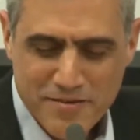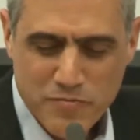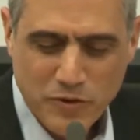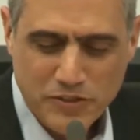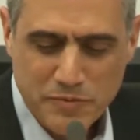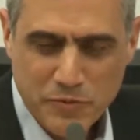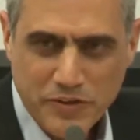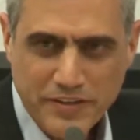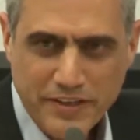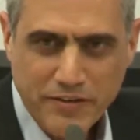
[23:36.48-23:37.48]
most
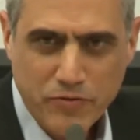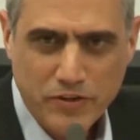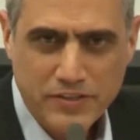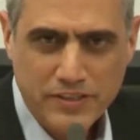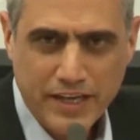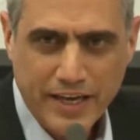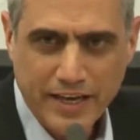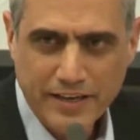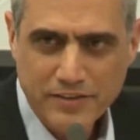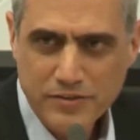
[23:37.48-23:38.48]
important thing for us
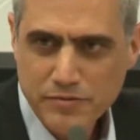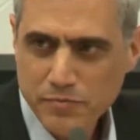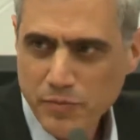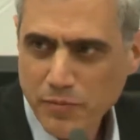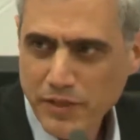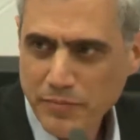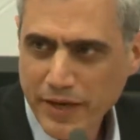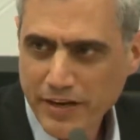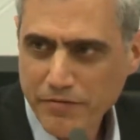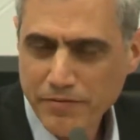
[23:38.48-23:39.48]
is public
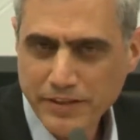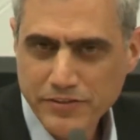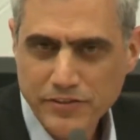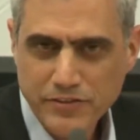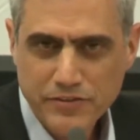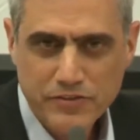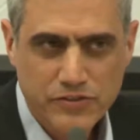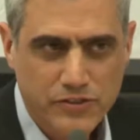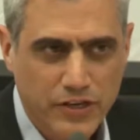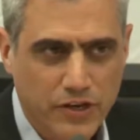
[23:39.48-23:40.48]
benefit.
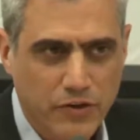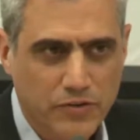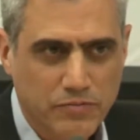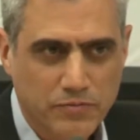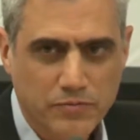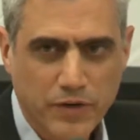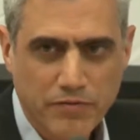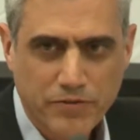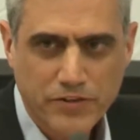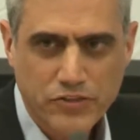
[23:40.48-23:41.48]
So my
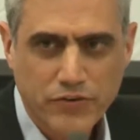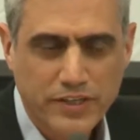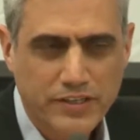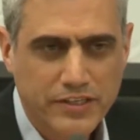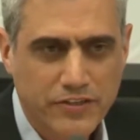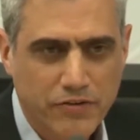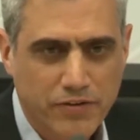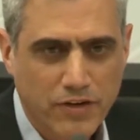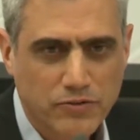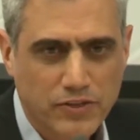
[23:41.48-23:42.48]
first criteria of
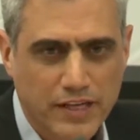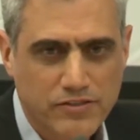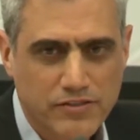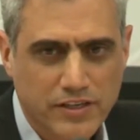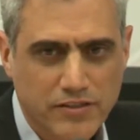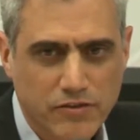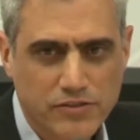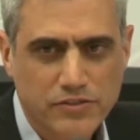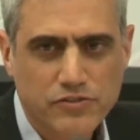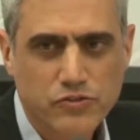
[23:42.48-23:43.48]
how to license
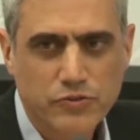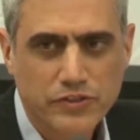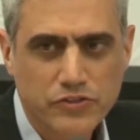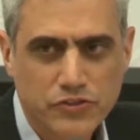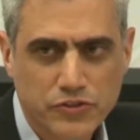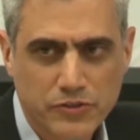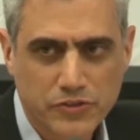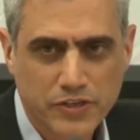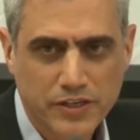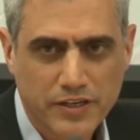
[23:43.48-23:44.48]
technology is to
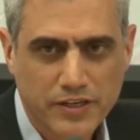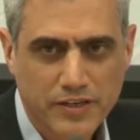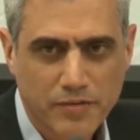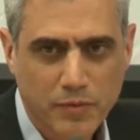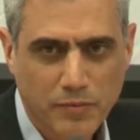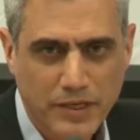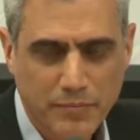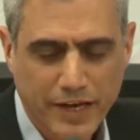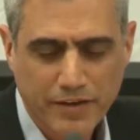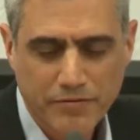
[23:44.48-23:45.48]
ensure public
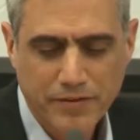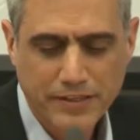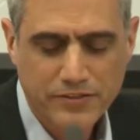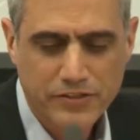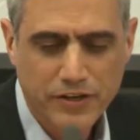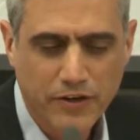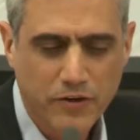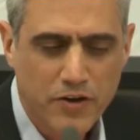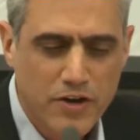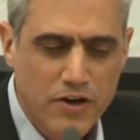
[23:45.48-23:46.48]
benefit.
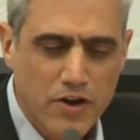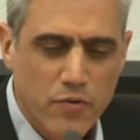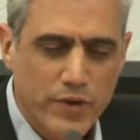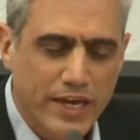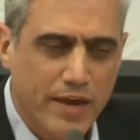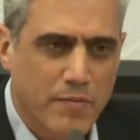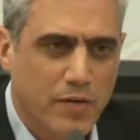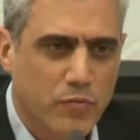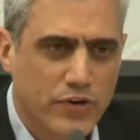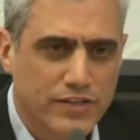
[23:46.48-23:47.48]
So we came
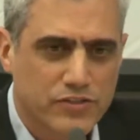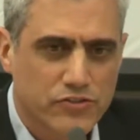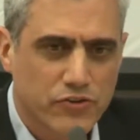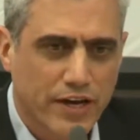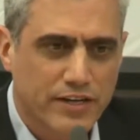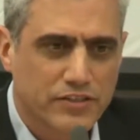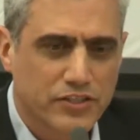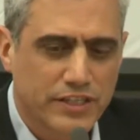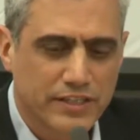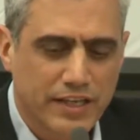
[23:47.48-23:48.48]
up with a
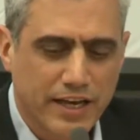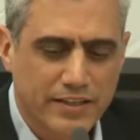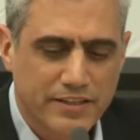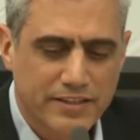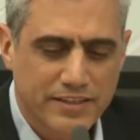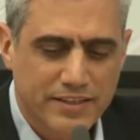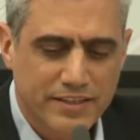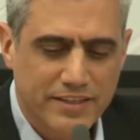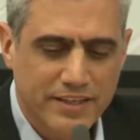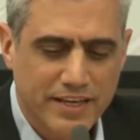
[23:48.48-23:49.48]
strategy that
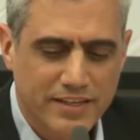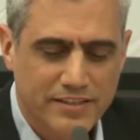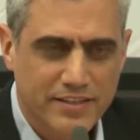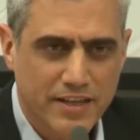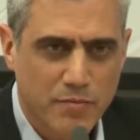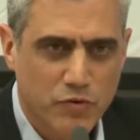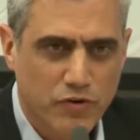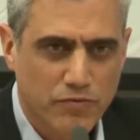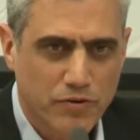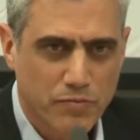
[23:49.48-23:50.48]
has a number
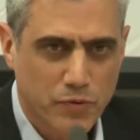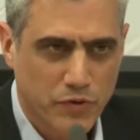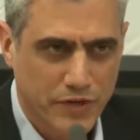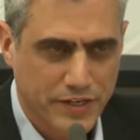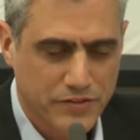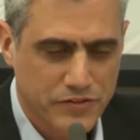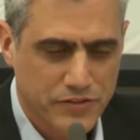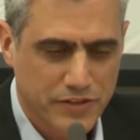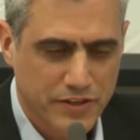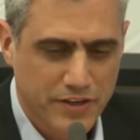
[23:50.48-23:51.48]
of components.